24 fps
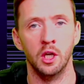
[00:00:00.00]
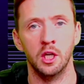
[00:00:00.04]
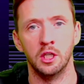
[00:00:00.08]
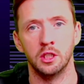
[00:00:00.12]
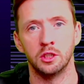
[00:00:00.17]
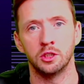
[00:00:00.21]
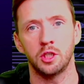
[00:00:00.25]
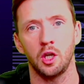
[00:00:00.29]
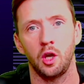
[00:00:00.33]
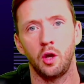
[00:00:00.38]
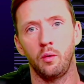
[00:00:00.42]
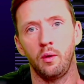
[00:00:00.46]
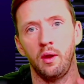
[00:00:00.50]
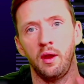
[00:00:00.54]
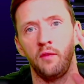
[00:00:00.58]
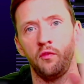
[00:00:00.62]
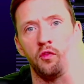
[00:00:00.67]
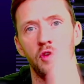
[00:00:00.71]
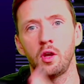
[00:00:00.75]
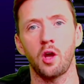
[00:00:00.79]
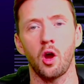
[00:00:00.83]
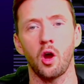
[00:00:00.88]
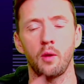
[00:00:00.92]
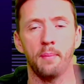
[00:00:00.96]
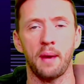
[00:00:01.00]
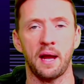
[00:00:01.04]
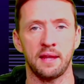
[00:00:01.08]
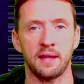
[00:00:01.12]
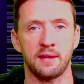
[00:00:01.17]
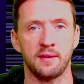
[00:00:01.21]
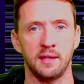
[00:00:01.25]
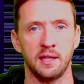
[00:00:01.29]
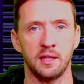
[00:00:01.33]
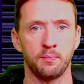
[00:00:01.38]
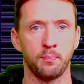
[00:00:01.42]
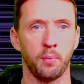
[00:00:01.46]
So if you go back
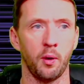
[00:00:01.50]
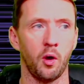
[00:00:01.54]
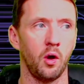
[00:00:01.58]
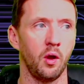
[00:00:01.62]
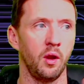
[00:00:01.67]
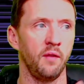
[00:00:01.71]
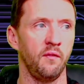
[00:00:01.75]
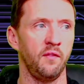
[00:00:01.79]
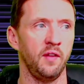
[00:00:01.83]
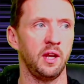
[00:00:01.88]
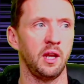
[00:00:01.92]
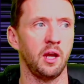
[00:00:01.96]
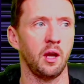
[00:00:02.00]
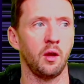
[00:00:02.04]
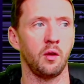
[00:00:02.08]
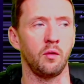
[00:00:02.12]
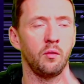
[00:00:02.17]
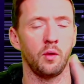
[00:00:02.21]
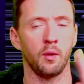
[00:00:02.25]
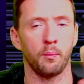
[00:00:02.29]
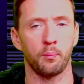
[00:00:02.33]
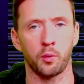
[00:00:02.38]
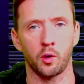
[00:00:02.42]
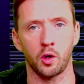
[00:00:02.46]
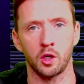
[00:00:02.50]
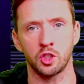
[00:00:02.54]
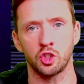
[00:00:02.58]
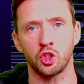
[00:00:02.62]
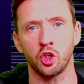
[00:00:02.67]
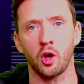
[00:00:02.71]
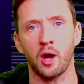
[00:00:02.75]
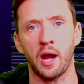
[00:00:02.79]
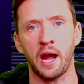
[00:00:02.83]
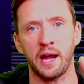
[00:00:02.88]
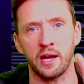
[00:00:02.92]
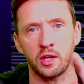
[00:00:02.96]
to this part of the video, the price
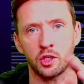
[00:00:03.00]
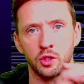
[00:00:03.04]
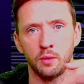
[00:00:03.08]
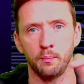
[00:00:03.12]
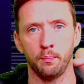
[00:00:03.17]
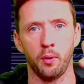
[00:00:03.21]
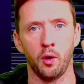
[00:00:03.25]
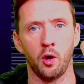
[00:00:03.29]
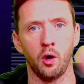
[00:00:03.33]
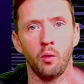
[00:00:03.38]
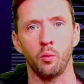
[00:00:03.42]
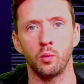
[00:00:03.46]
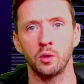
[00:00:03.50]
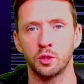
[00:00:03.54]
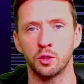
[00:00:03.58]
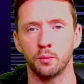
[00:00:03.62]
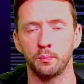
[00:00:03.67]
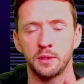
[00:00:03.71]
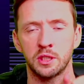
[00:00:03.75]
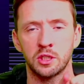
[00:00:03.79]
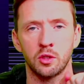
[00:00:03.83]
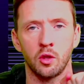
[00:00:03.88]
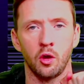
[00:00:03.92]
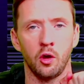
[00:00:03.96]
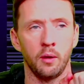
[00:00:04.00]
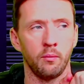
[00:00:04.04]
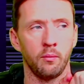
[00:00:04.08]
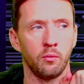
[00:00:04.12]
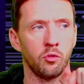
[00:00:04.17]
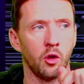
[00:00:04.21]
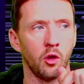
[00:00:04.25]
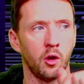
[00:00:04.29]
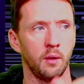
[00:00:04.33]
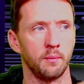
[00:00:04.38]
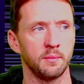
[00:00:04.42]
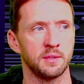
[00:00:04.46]
chart action part, which will be
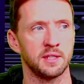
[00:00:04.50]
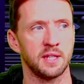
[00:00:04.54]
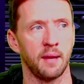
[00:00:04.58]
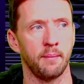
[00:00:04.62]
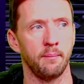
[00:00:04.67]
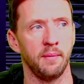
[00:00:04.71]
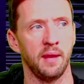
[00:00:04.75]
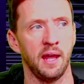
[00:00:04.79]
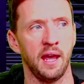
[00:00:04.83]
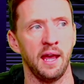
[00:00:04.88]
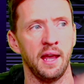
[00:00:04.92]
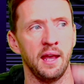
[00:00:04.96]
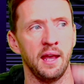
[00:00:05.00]
timestamped there,